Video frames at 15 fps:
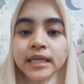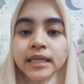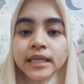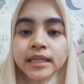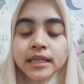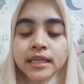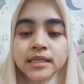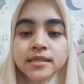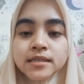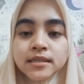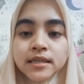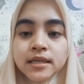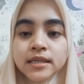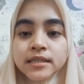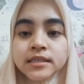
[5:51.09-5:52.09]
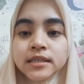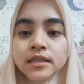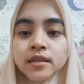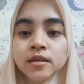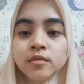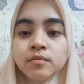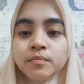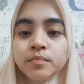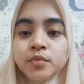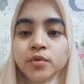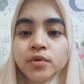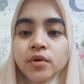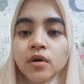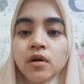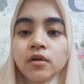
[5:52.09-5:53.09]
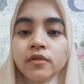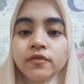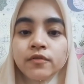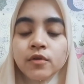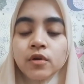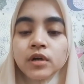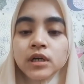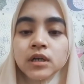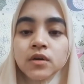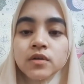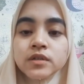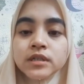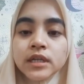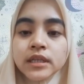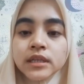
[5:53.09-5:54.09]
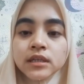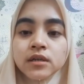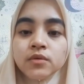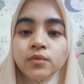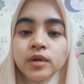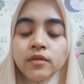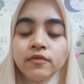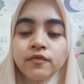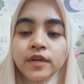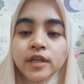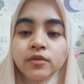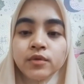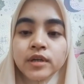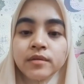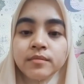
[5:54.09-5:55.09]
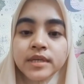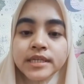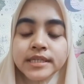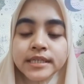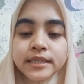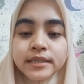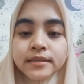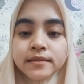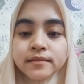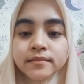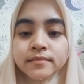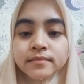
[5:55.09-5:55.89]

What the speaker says: In this stage, input of local oscillator will feed to the mixer.